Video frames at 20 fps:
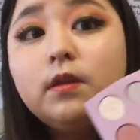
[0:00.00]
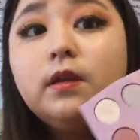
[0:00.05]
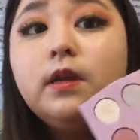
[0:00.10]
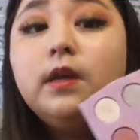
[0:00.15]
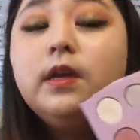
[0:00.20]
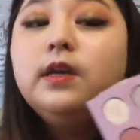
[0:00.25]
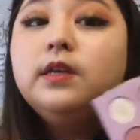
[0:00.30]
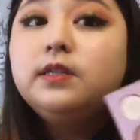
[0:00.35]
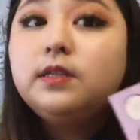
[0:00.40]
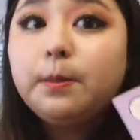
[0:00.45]

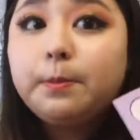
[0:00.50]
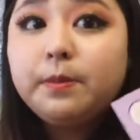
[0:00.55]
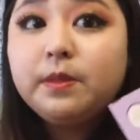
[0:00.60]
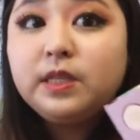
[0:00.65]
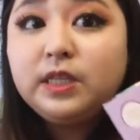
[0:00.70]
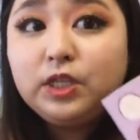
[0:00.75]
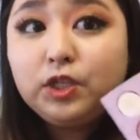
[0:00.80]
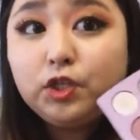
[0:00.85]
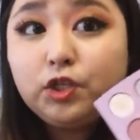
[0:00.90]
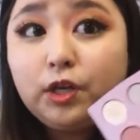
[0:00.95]
Some of
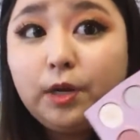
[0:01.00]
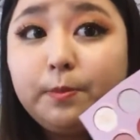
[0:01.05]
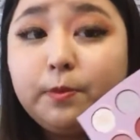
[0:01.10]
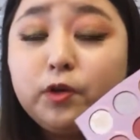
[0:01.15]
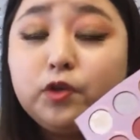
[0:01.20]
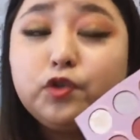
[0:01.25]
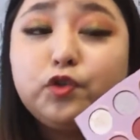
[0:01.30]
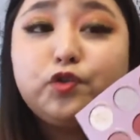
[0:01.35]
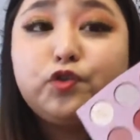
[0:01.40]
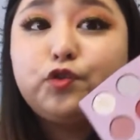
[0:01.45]
these
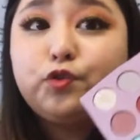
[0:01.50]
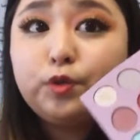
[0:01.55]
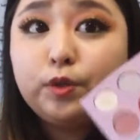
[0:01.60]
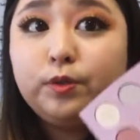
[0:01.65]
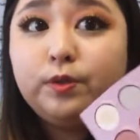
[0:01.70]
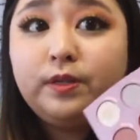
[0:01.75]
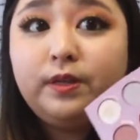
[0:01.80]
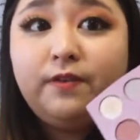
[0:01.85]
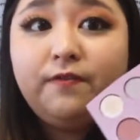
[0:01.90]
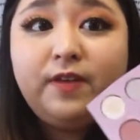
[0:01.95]
shimmers are
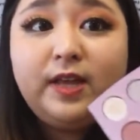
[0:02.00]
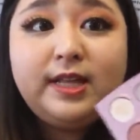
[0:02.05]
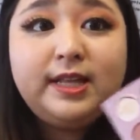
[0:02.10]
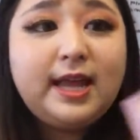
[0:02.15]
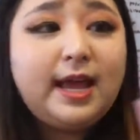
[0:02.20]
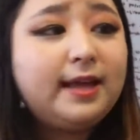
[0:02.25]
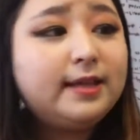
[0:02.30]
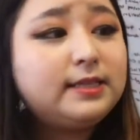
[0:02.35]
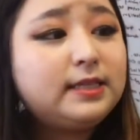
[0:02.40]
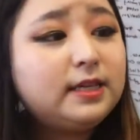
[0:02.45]
truly
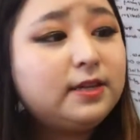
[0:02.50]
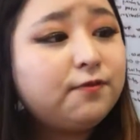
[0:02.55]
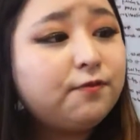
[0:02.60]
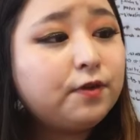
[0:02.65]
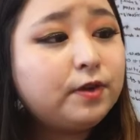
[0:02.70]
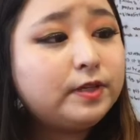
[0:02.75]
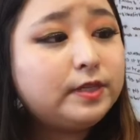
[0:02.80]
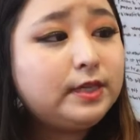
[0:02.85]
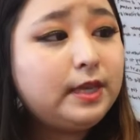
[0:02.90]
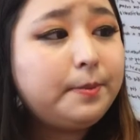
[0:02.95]
fantastic. For
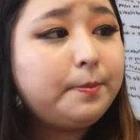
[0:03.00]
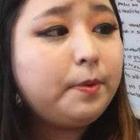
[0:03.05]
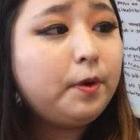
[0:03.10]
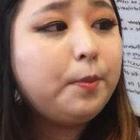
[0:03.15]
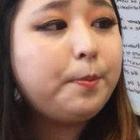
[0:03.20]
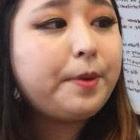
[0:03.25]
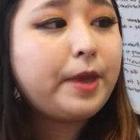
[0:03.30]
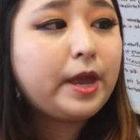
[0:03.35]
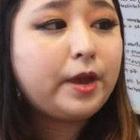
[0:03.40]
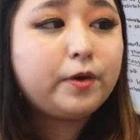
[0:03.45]
example,
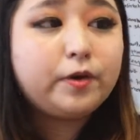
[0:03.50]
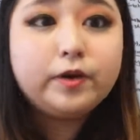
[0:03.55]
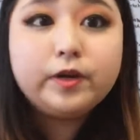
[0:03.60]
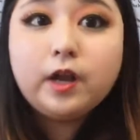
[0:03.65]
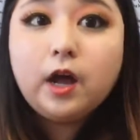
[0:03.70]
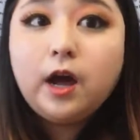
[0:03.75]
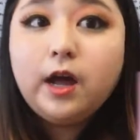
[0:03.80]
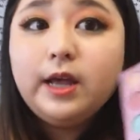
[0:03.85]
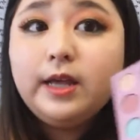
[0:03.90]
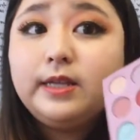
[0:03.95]

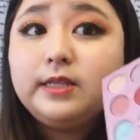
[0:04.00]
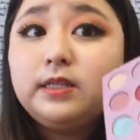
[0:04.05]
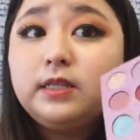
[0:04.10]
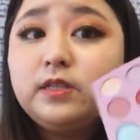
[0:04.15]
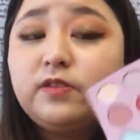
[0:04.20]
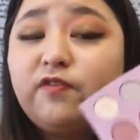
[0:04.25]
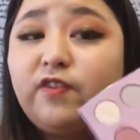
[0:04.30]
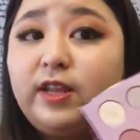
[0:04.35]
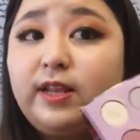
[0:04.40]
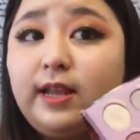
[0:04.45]
Peridot is
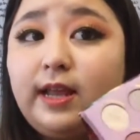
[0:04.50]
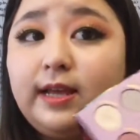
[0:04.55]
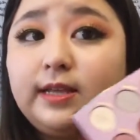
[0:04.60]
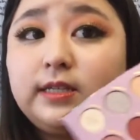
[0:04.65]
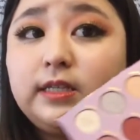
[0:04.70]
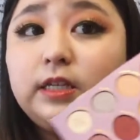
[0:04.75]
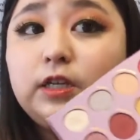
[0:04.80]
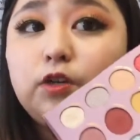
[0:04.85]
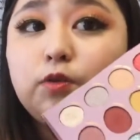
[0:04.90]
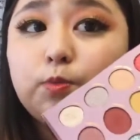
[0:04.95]
this
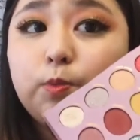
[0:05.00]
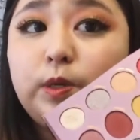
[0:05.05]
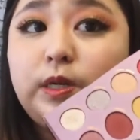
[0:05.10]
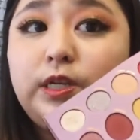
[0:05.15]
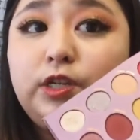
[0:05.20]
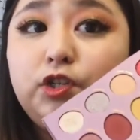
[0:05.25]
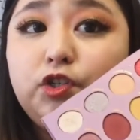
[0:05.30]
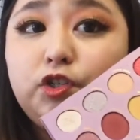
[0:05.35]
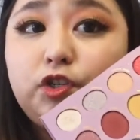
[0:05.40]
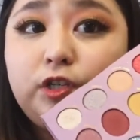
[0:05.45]
fantastic
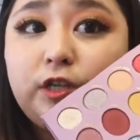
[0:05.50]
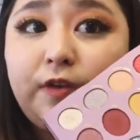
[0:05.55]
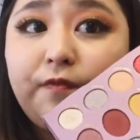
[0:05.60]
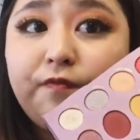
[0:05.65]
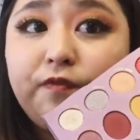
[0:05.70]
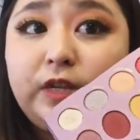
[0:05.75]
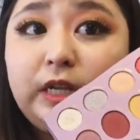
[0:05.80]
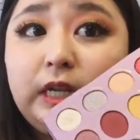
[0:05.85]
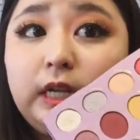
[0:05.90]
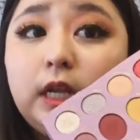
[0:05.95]
green
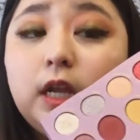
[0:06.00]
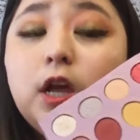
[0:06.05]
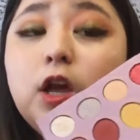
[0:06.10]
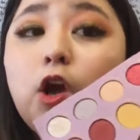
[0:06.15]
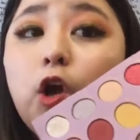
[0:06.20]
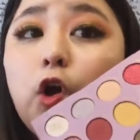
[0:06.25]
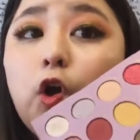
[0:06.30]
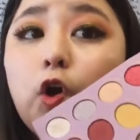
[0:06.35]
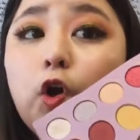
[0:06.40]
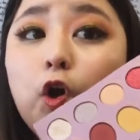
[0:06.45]
shifting
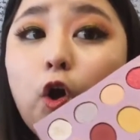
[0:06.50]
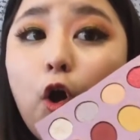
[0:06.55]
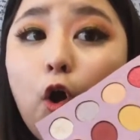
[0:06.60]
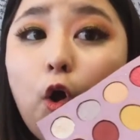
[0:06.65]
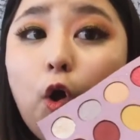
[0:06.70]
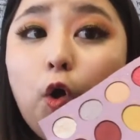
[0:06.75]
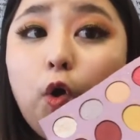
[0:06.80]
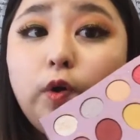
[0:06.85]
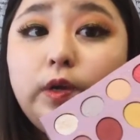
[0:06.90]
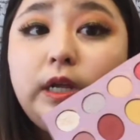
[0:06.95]

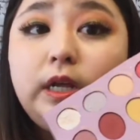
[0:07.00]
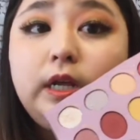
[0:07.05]
gold.